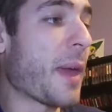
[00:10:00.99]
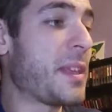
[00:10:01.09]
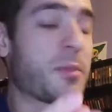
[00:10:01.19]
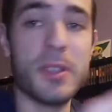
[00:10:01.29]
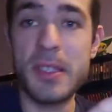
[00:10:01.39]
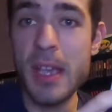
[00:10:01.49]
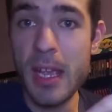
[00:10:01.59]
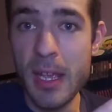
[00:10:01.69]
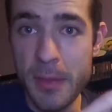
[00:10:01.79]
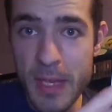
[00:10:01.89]
this
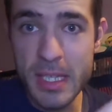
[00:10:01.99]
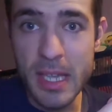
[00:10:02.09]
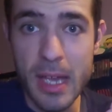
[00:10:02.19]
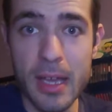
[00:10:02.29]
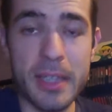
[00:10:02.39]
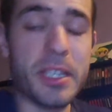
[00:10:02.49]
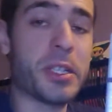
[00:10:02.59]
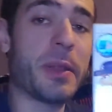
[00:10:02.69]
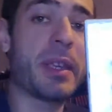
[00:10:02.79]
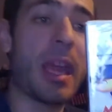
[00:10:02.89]

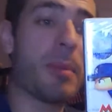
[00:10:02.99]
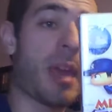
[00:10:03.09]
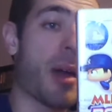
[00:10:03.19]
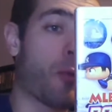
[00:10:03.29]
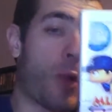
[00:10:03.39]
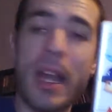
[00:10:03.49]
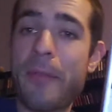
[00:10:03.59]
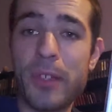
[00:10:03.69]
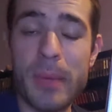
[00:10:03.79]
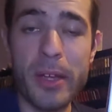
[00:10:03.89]
edition of the game came out right
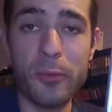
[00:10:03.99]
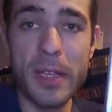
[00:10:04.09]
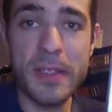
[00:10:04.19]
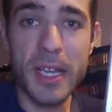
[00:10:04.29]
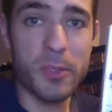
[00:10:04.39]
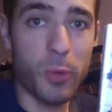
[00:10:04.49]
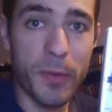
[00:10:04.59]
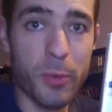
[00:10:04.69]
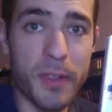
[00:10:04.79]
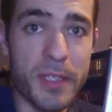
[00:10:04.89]
after my own Red Sox won
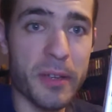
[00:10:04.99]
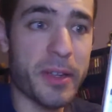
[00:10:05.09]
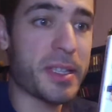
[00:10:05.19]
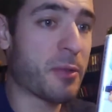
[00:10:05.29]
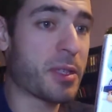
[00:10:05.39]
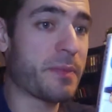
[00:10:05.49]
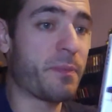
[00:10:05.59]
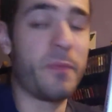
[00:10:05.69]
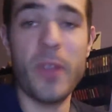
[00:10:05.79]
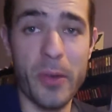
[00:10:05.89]
the World Series. I was
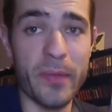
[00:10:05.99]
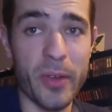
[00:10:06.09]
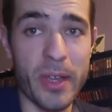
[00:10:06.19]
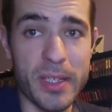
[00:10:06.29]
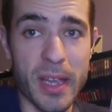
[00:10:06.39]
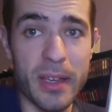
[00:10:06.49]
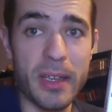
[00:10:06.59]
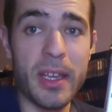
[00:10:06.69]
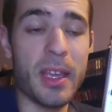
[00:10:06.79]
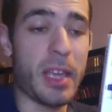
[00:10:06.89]
very, very
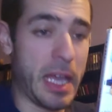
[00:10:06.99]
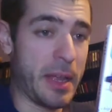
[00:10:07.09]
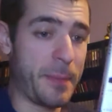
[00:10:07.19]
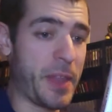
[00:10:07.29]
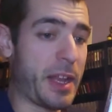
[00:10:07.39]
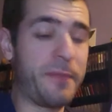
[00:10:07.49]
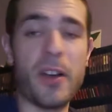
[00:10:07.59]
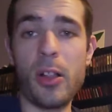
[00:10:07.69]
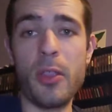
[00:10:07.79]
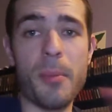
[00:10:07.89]
excited, and I'd
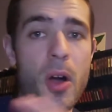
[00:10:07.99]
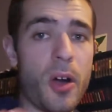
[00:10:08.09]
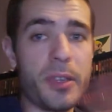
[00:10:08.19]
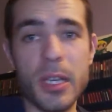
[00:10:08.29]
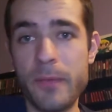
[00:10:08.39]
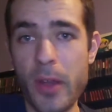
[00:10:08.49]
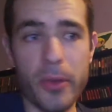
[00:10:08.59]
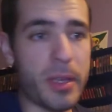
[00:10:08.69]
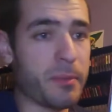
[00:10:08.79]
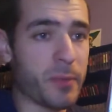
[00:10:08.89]
followed them all year
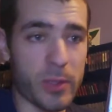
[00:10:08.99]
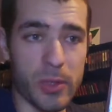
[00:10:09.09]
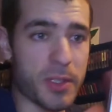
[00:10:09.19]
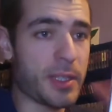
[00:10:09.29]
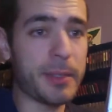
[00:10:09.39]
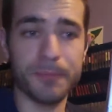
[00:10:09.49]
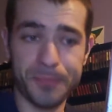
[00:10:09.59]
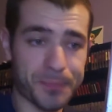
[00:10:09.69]
very closely.